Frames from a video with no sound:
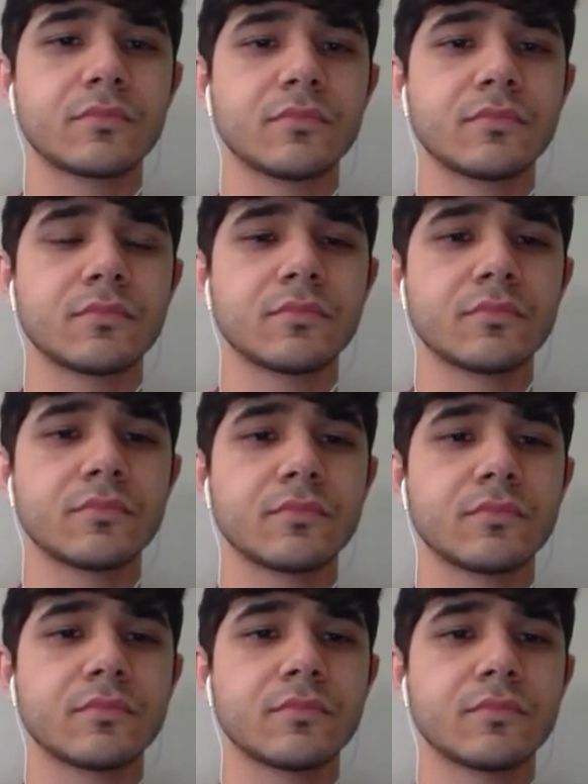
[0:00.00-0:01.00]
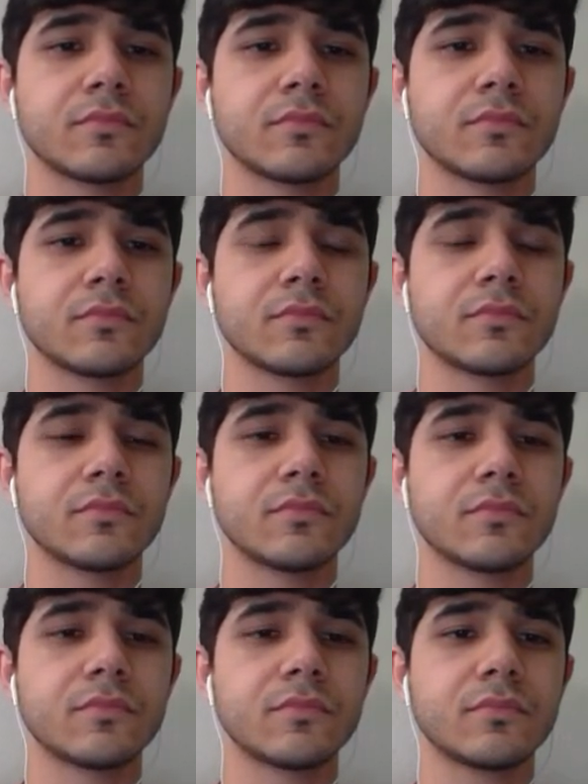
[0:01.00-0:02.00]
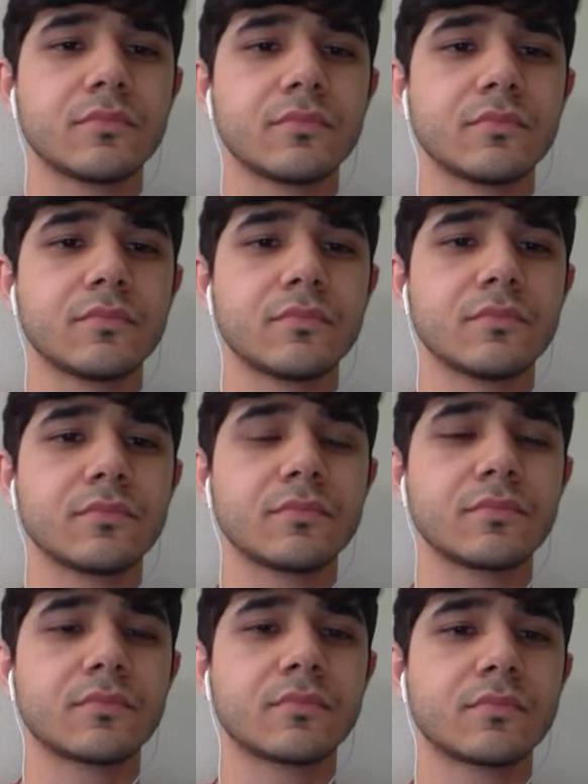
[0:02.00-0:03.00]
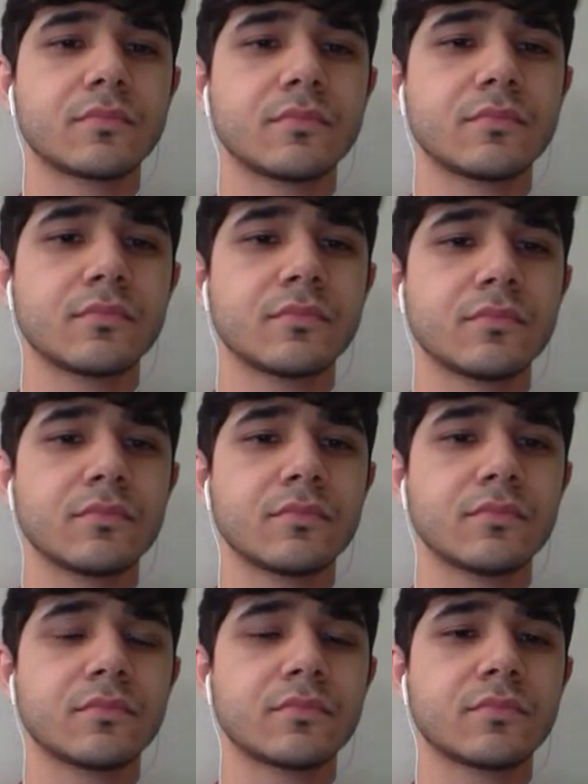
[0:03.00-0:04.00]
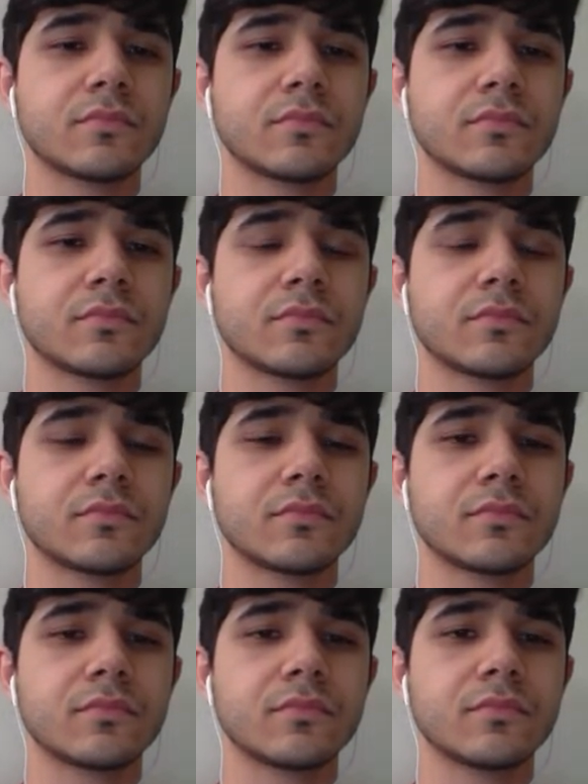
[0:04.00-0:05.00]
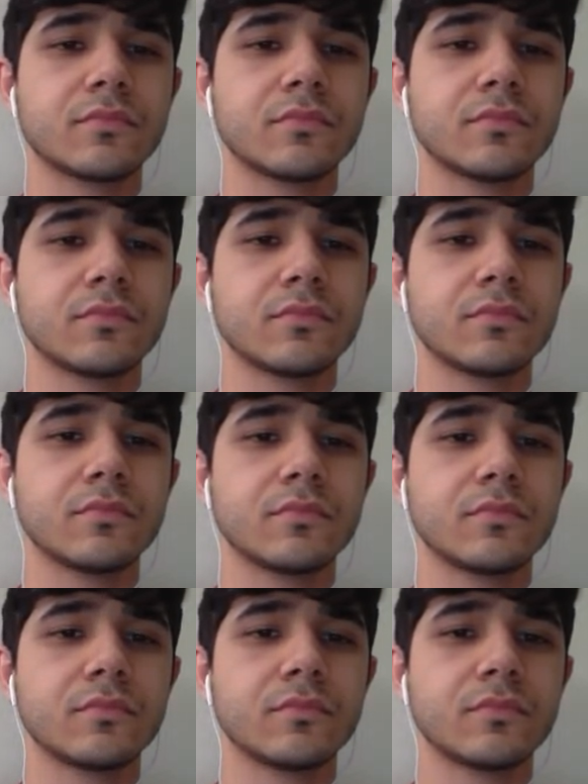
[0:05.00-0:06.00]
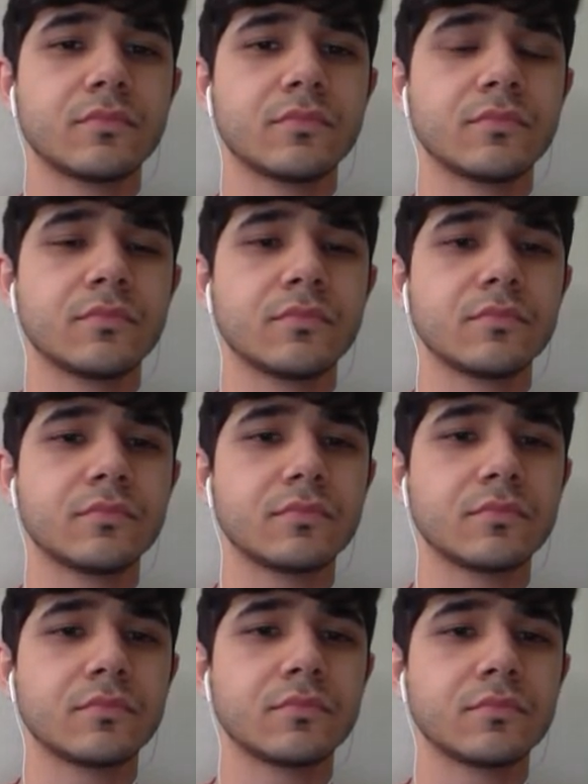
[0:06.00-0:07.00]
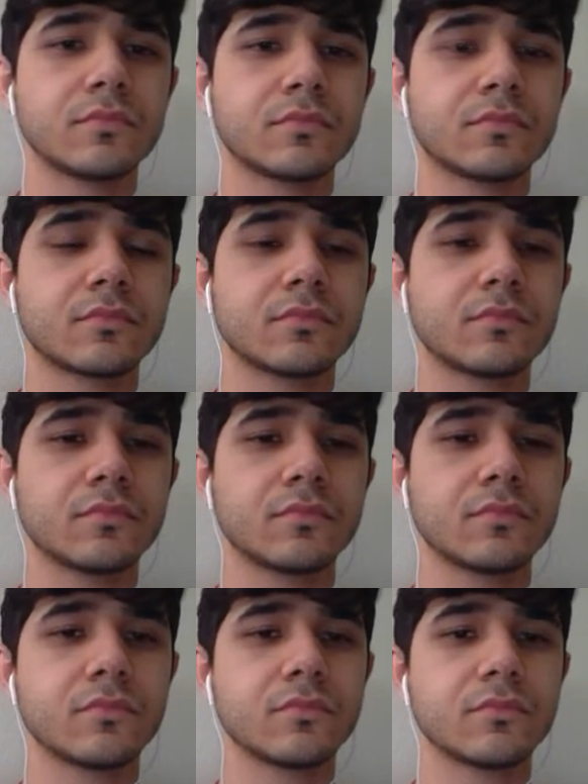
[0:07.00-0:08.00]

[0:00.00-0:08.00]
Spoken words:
(silent)